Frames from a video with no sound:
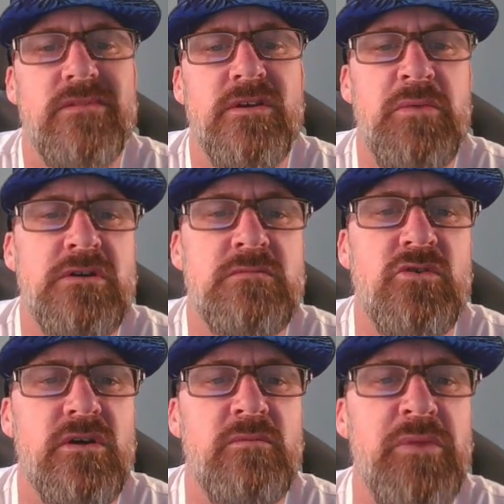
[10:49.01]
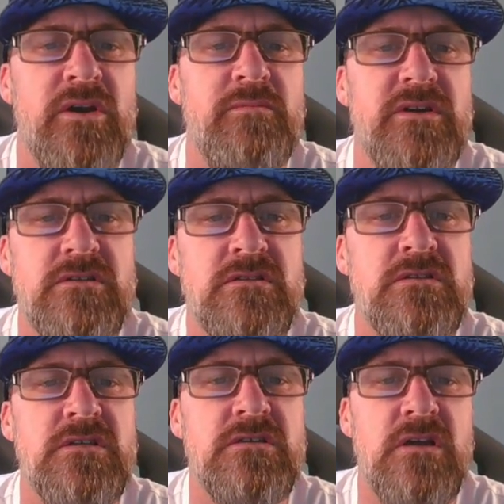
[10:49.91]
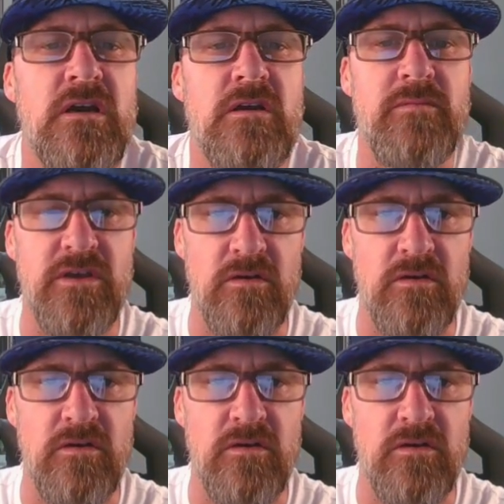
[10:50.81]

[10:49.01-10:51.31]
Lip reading: impossible to compare because there's just not going to be